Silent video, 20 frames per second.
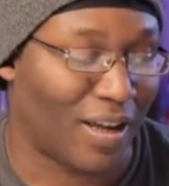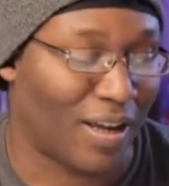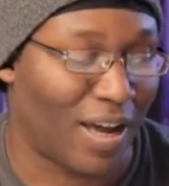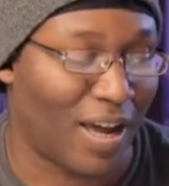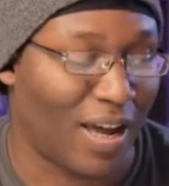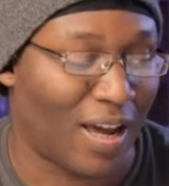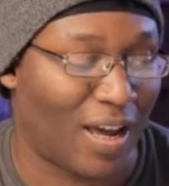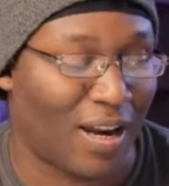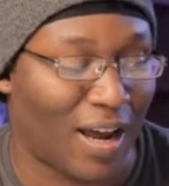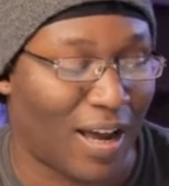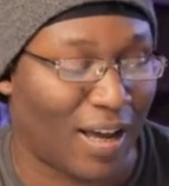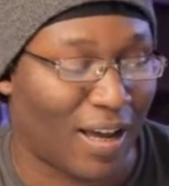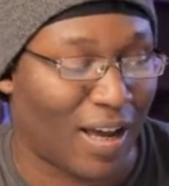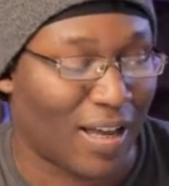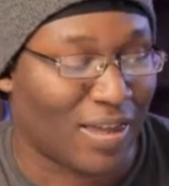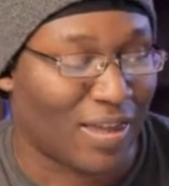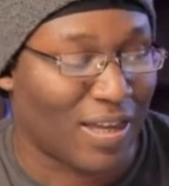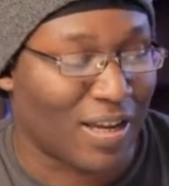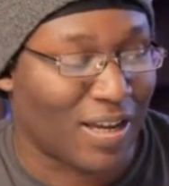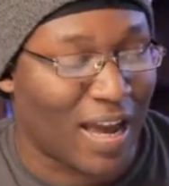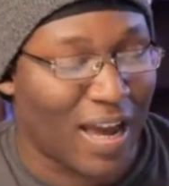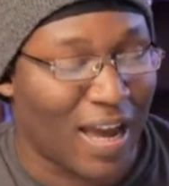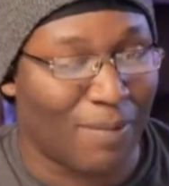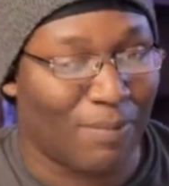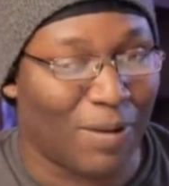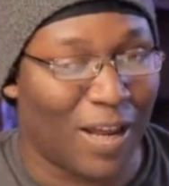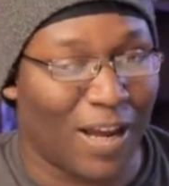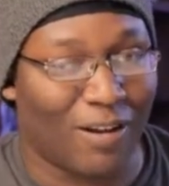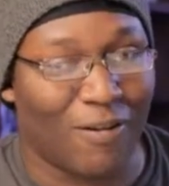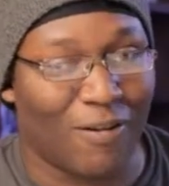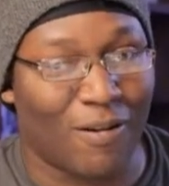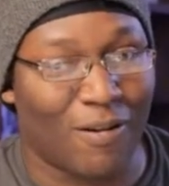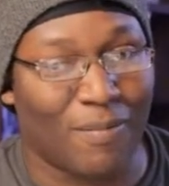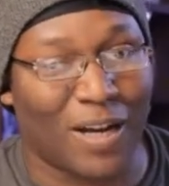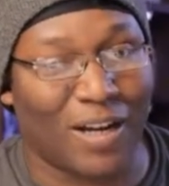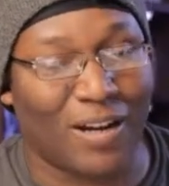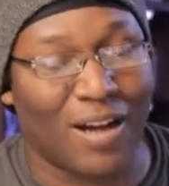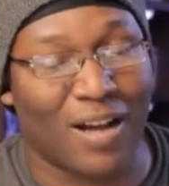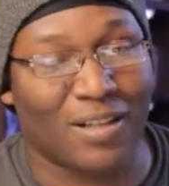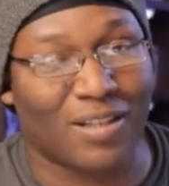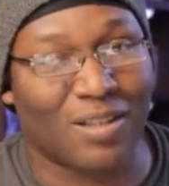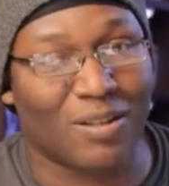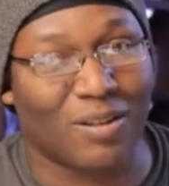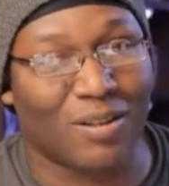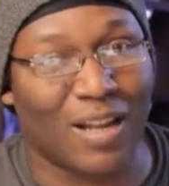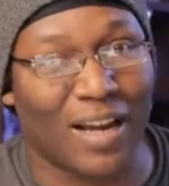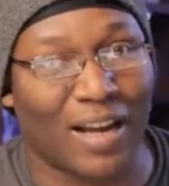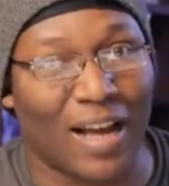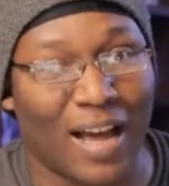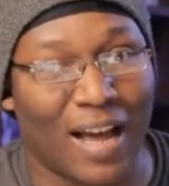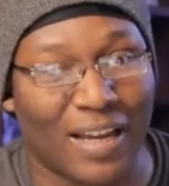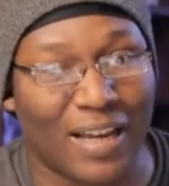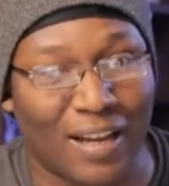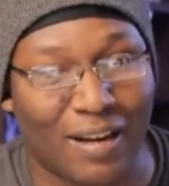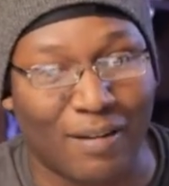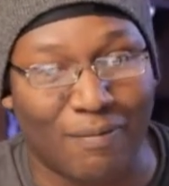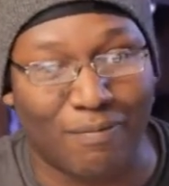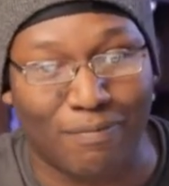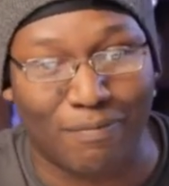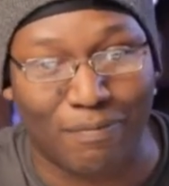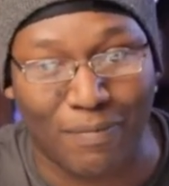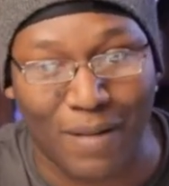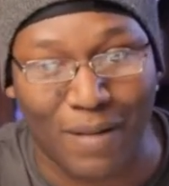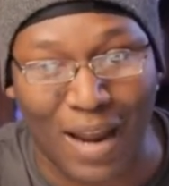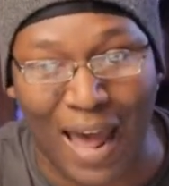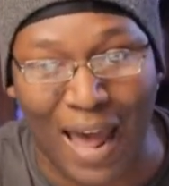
and i got the game like on my console like i can